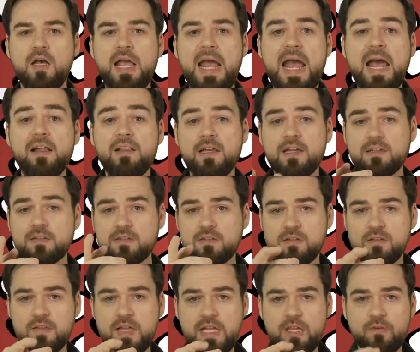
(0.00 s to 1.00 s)
Alex,
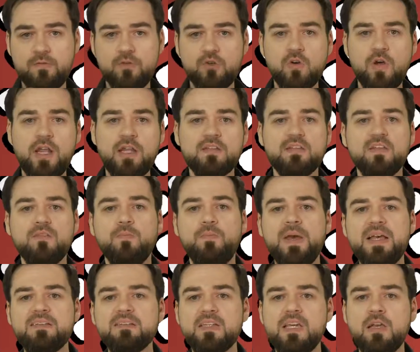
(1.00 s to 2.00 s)
thank you for joining, says
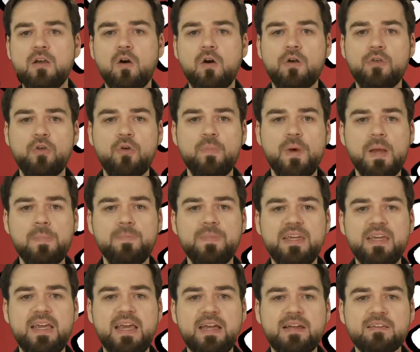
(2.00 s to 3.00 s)
best King Arthur might
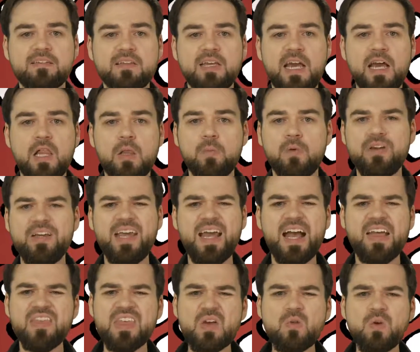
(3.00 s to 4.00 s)
be Excalibur. Yeah,
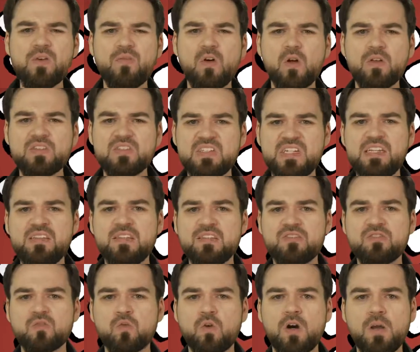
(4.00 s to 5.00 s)
I think we've all seen this
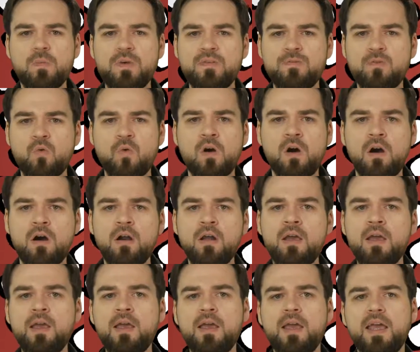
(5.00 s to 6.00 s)
story before.
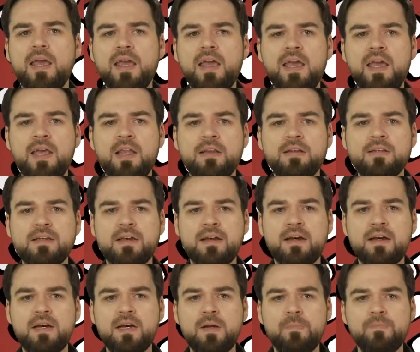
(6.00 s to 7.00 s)
And
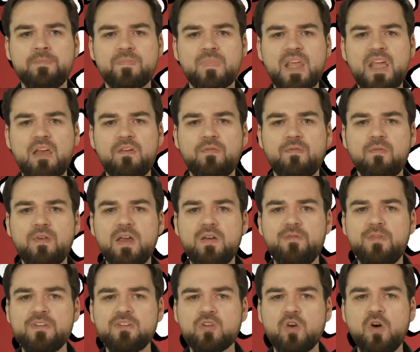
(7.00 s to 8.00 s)
if
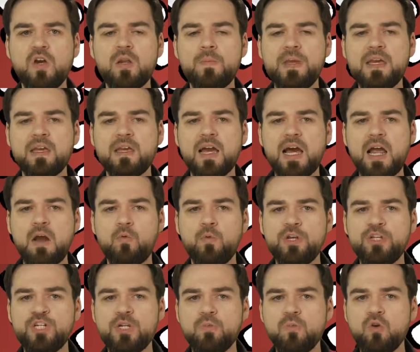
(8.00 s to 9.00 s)
it's going to be a Guy
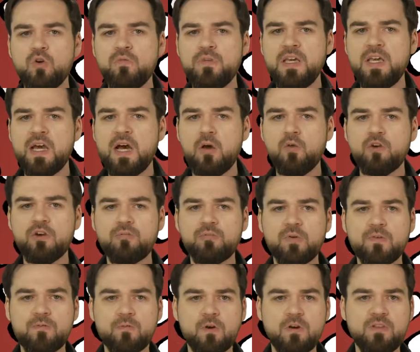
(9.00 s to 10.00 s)
Ritchie movie, I would have
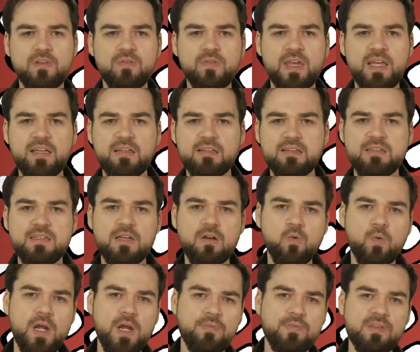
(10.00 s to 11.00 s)
preferred that they did
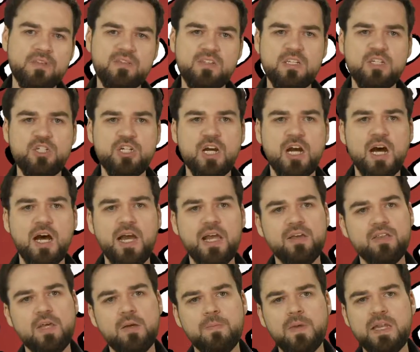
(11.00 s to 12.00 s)
away with the CGI
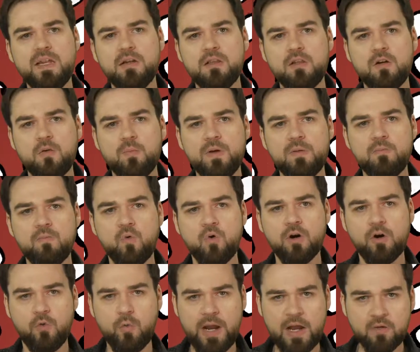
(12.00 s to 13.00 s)
and they made it a little bit more
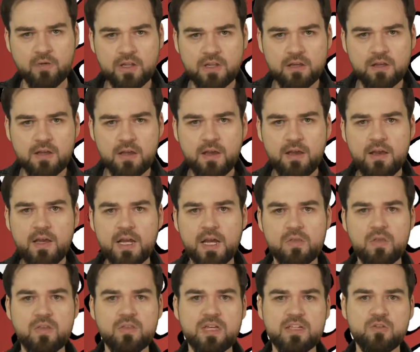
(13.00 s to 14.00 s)
grounded. I
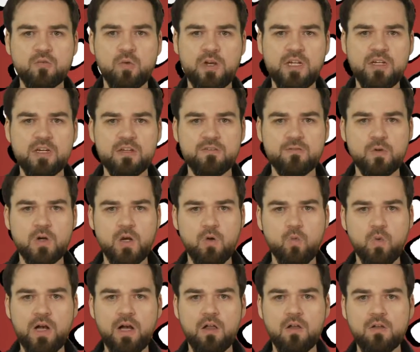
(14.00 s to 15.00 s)
think that's what he does very
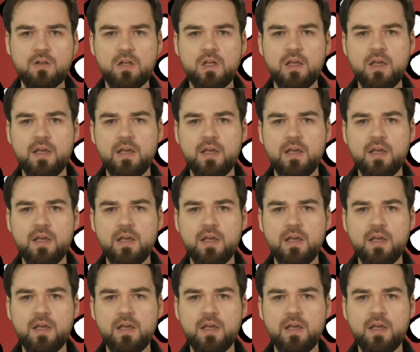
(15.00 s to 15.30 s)
well.